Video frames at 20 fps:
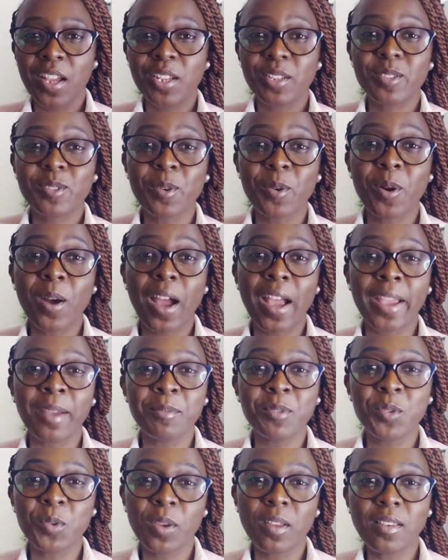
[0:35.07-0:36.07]
So I
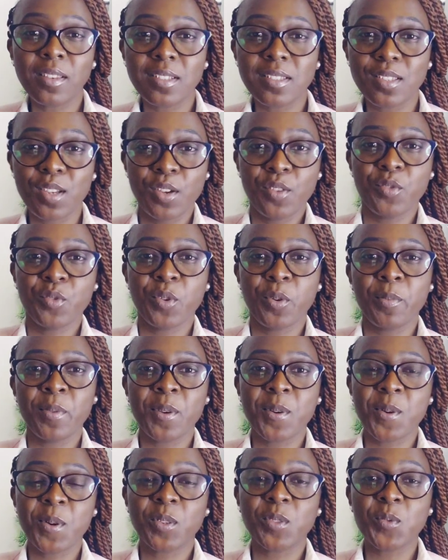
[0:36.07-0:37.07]
am doing this intro
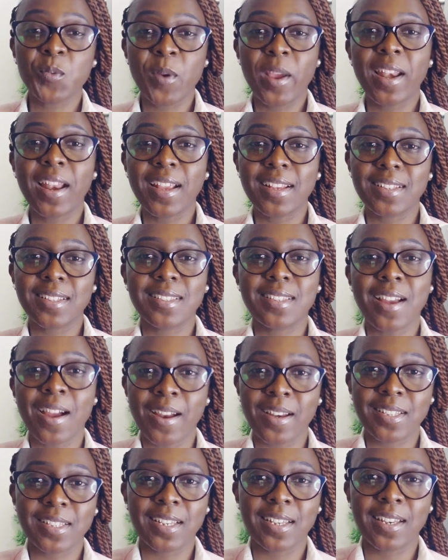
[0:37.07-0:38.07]
because when I
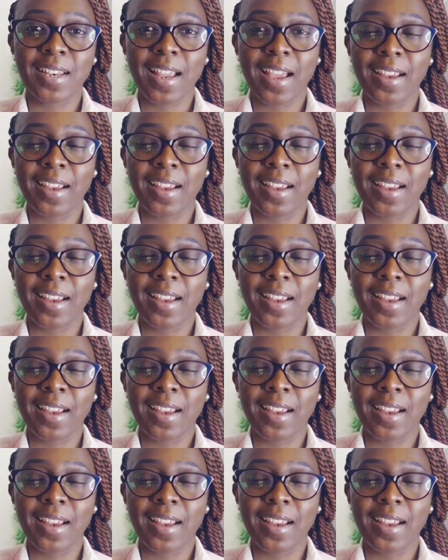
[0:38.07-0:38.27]
started,